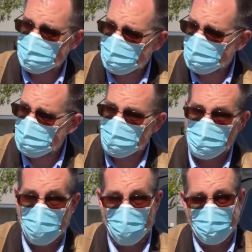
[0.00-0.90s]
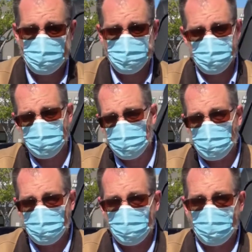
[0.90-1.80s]
and into the Passion
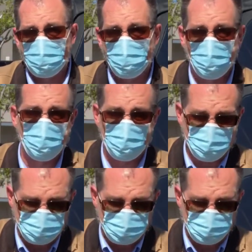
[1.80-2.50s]
of our Lord,